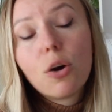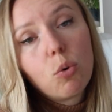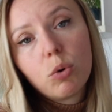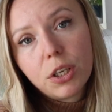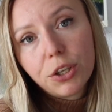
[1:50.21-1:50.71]
who
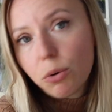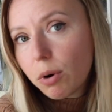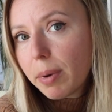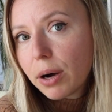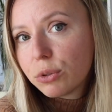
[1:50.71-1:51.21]
will know
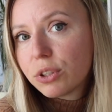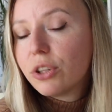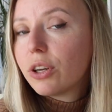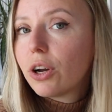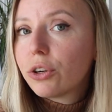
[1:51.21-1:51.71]
about
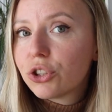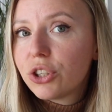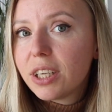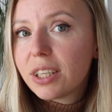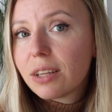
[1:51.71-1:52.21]
the launch
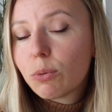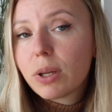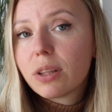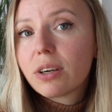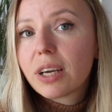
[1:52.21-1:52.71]
date and
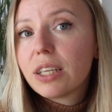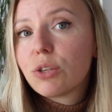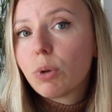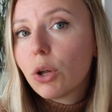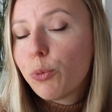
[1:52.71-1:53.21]
when the
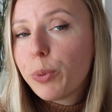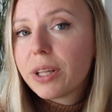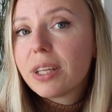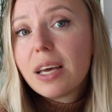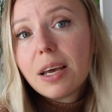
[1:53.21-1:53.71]
gates will open,